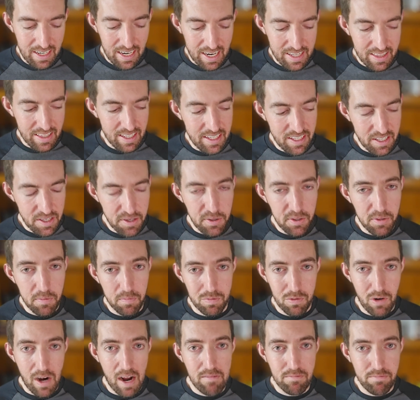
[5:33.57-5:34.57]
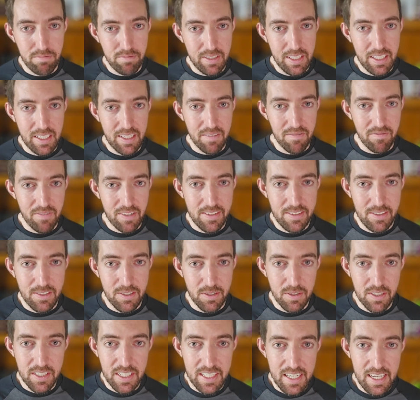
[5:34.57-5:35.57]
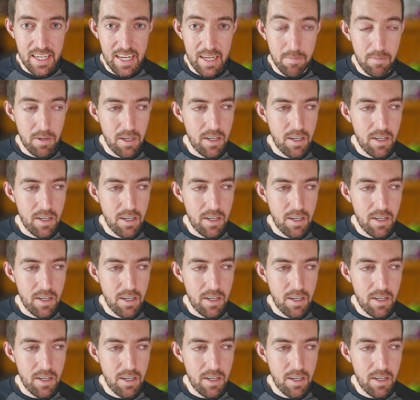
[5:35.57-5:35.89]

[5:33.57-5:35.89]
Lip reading: I think you could probably convince your DM,